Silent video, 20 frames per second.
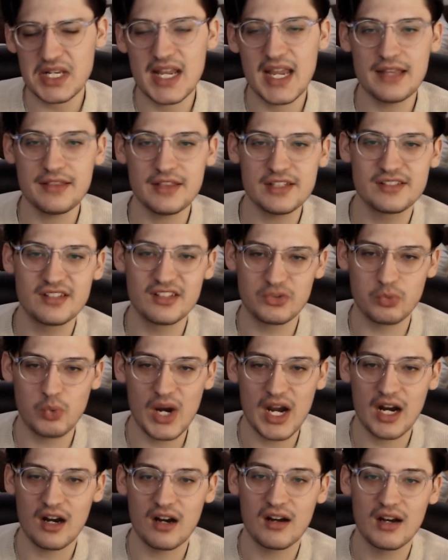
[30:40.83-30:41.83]
And this is
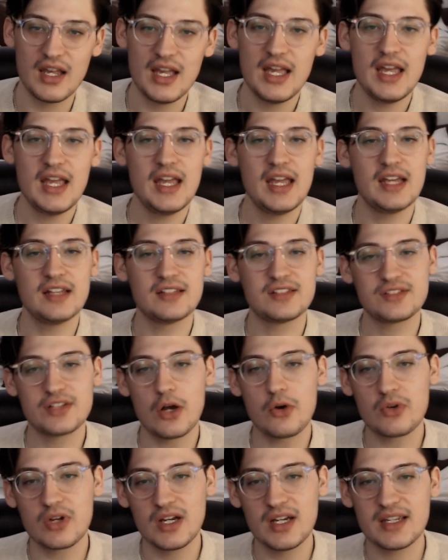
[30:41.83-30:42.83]
where
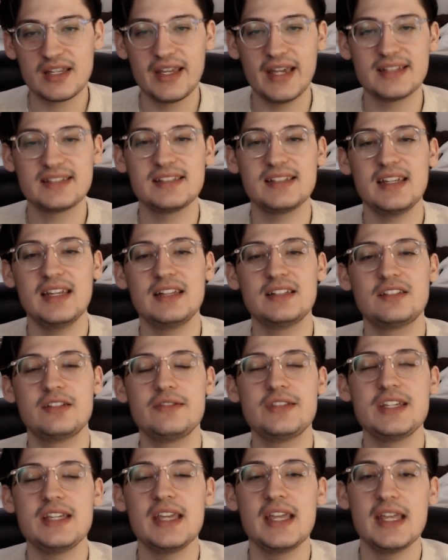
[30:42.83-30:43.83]
Hisoka gets
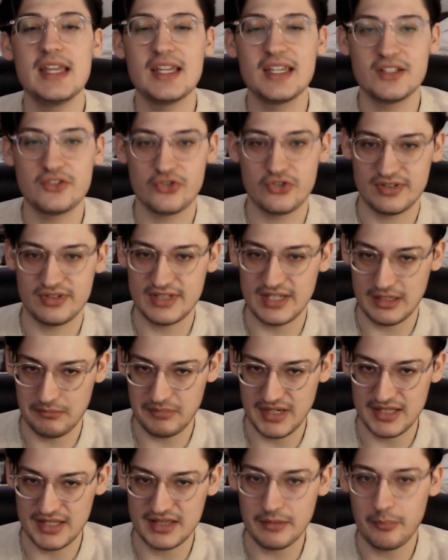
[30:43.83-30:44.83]
into the interesting
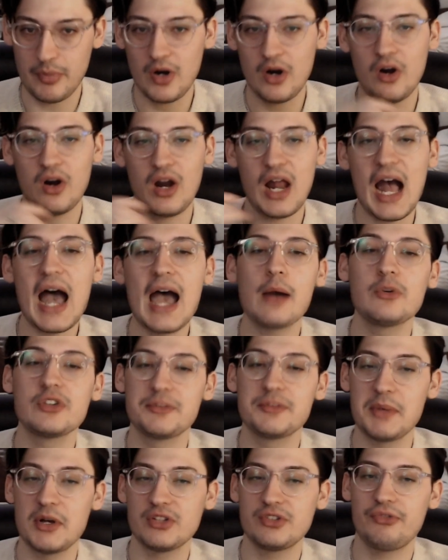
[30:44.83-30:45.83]
bit, the part I
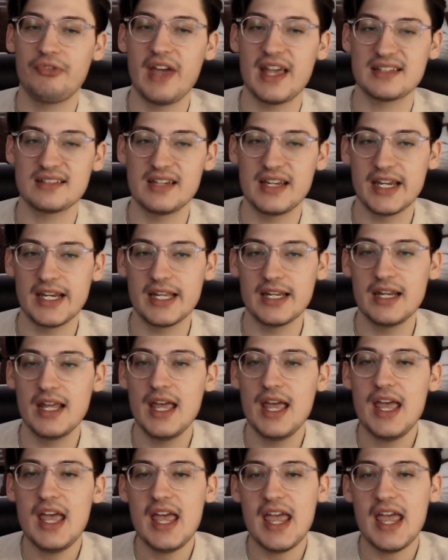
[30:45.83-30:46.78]
was most fascinated